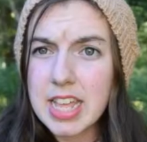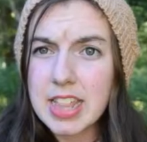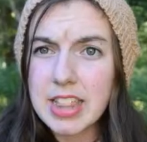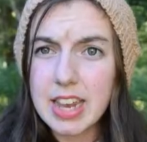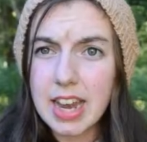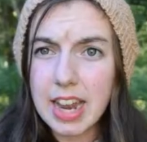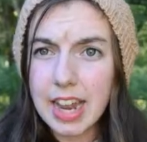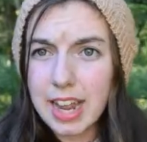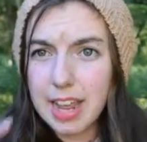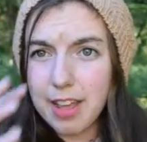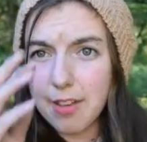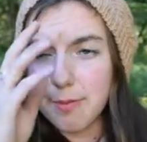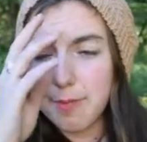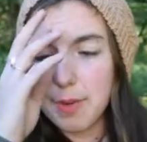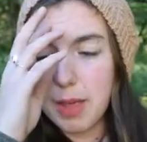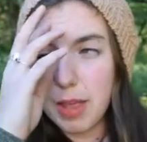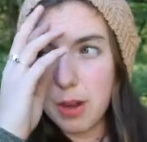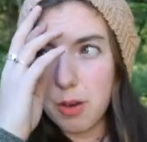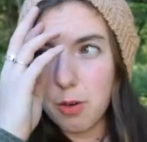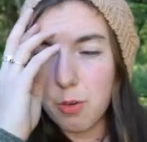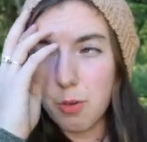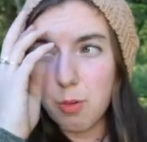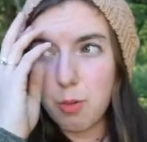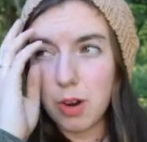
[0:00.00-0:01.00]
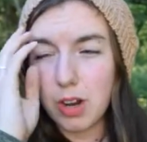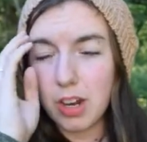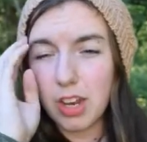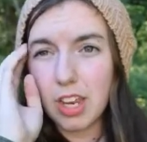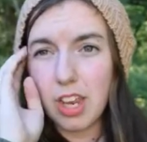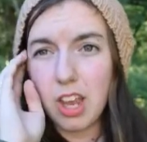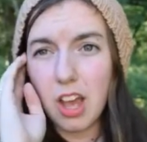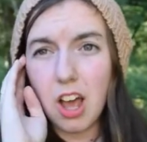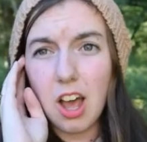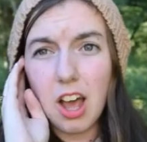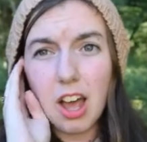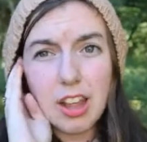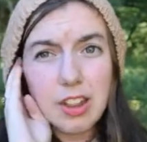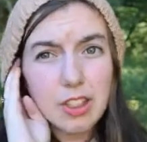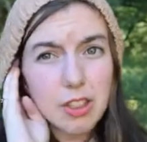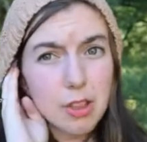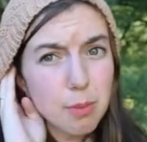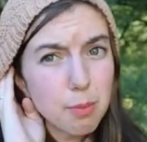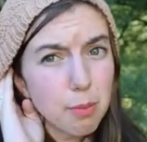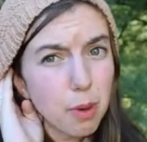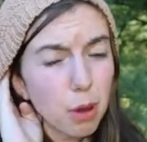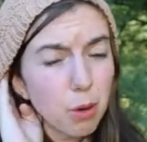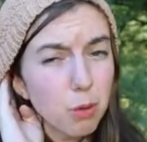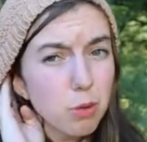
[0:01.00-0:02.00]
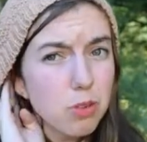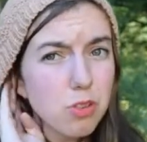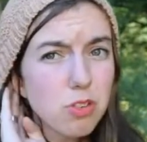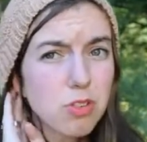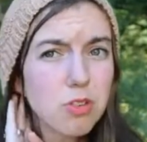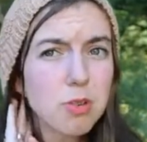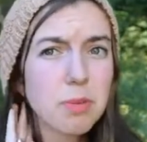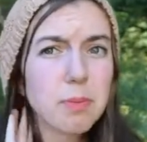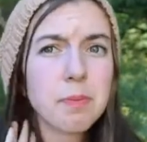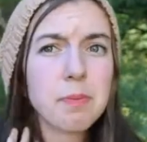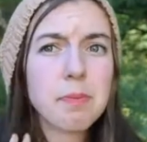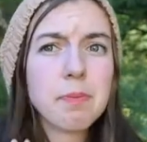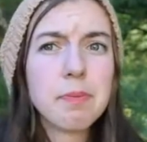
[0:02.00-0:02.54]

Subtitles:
that I have been working on the most.